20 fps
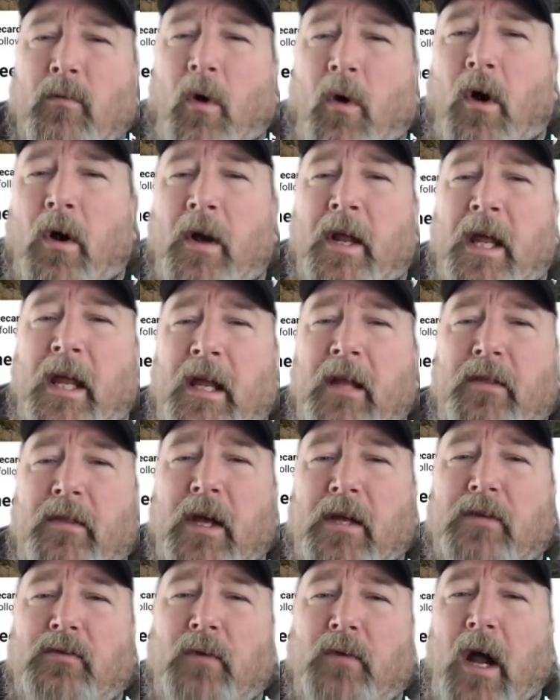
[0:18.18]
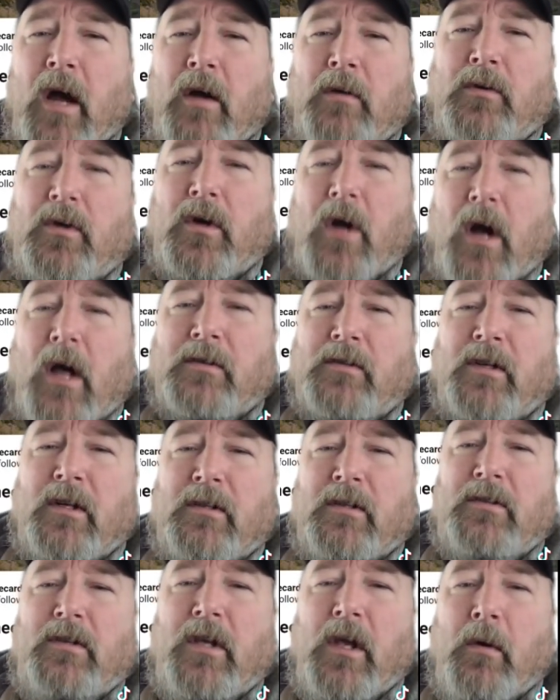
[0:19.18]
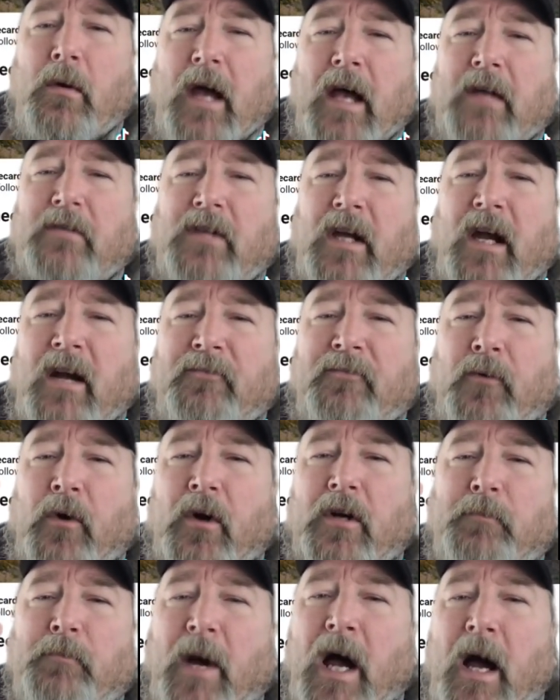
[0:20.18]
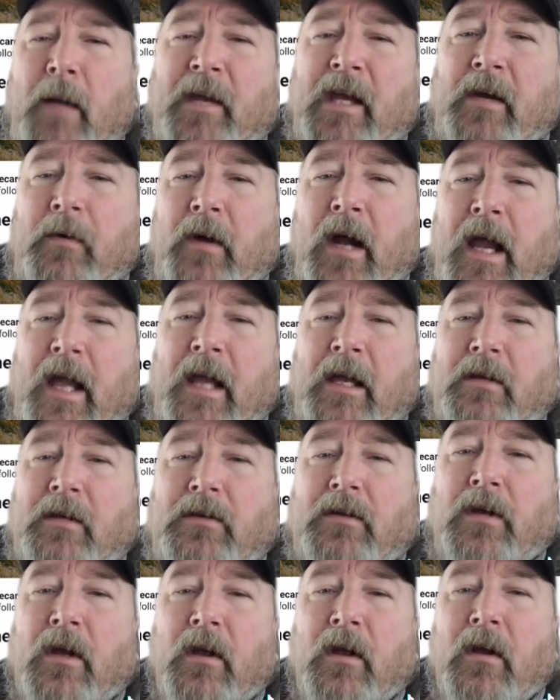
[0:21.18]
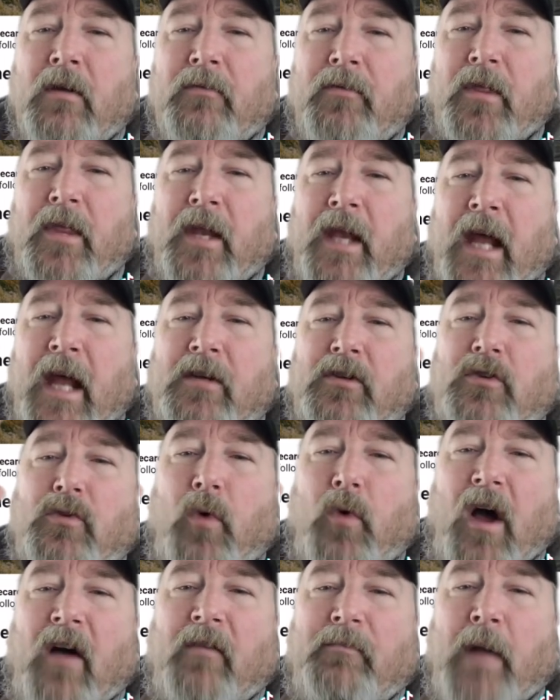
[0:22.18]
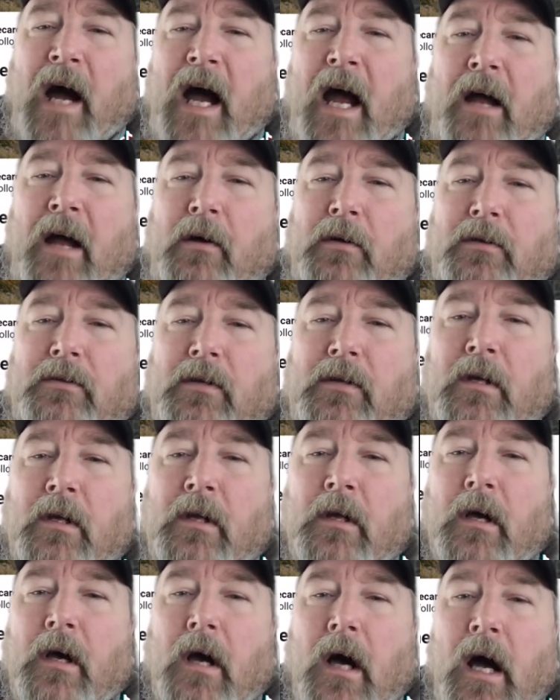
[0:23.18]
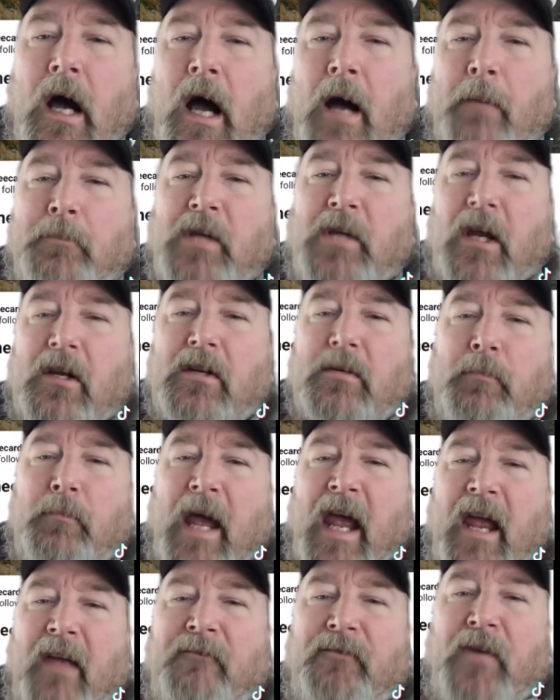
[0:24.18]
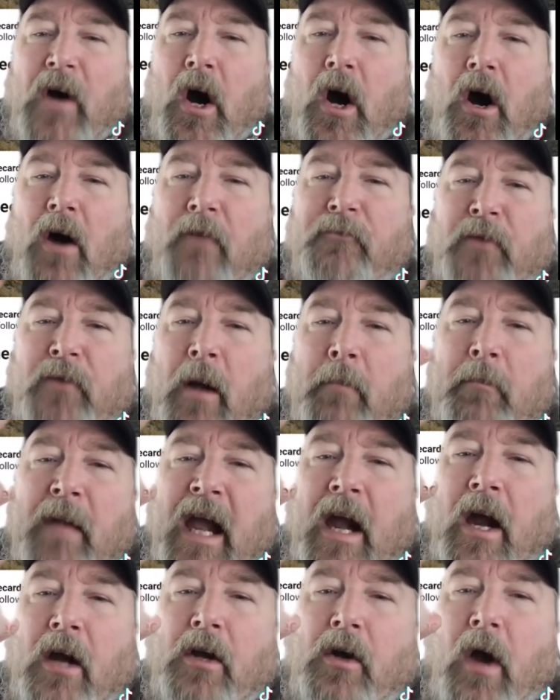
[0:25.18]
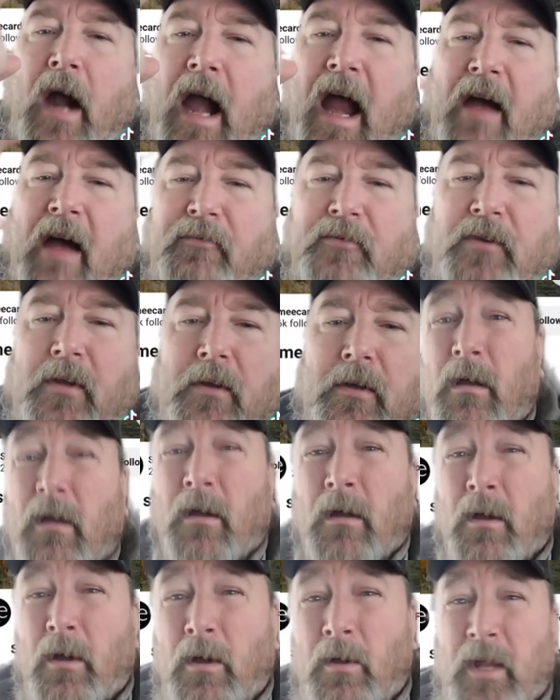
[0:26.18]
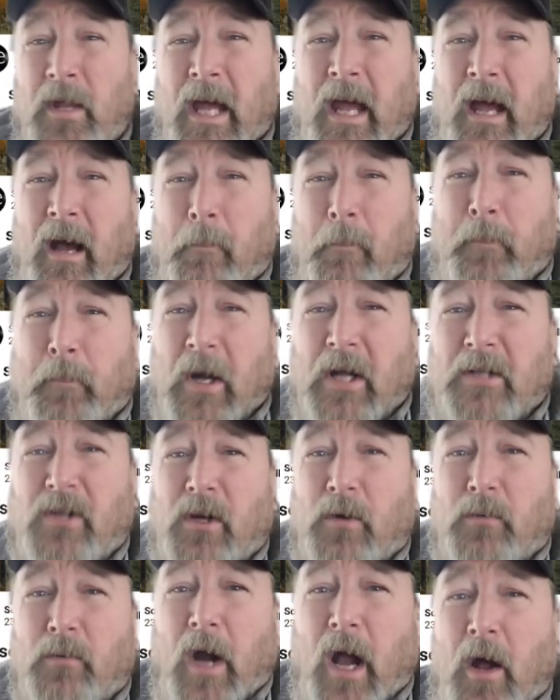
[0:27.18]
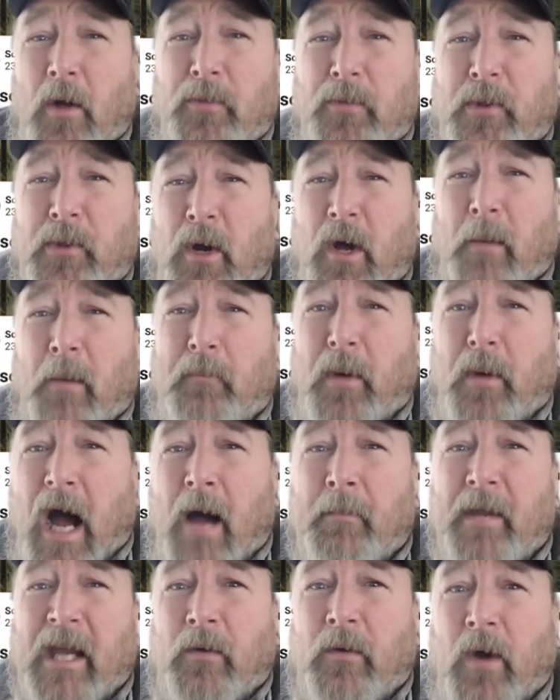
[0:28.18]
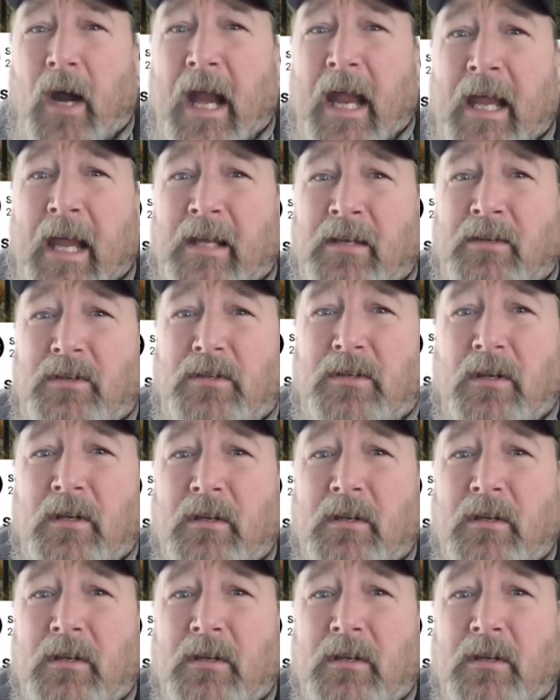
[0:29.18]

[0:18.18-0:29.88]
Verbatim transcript: Warning! This road crosses U.S. Air Force bombing range for the next 12 miles. Objects may fall from aircraft. Who the hell puts a road through a bombing range?